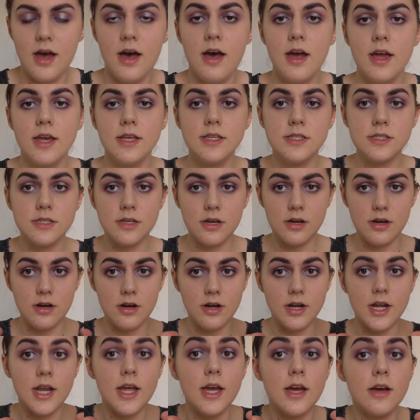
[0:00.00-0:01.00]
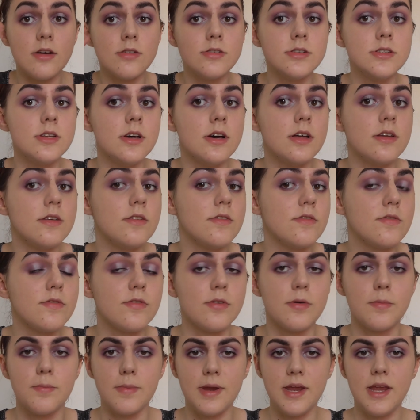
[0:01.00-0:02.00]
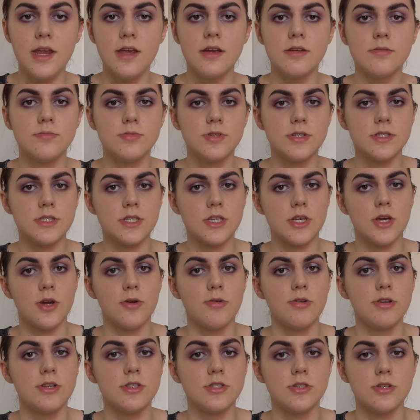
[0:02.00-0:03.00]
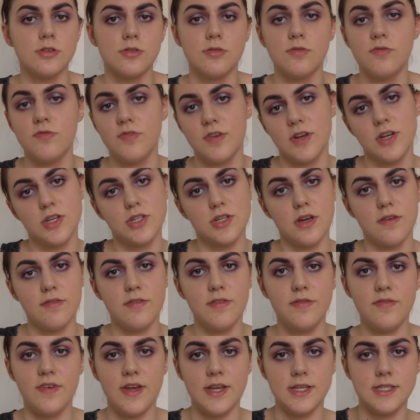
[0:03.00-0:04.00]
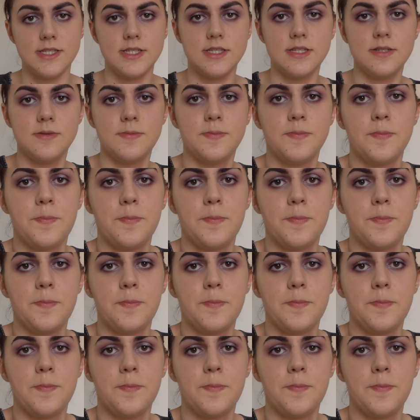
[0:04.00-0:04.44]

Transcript: eyes are now done for me. I'm just going to finish off the face.